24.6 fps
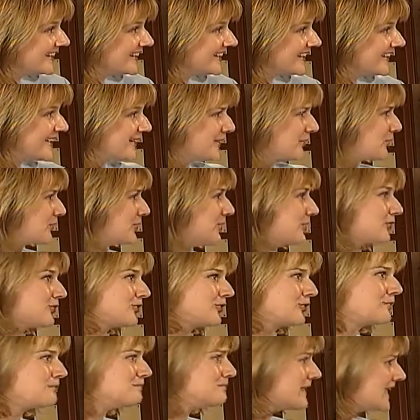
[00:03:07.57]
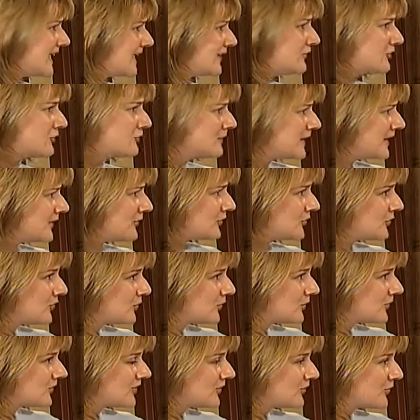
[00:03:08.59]
those are major
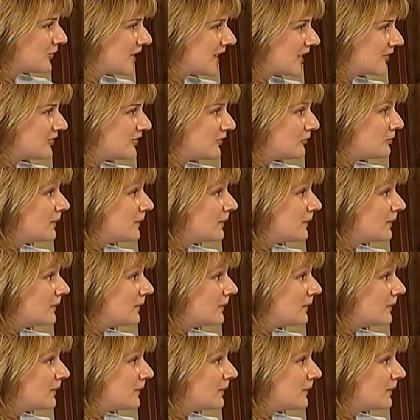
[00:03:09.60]
tourist attractions.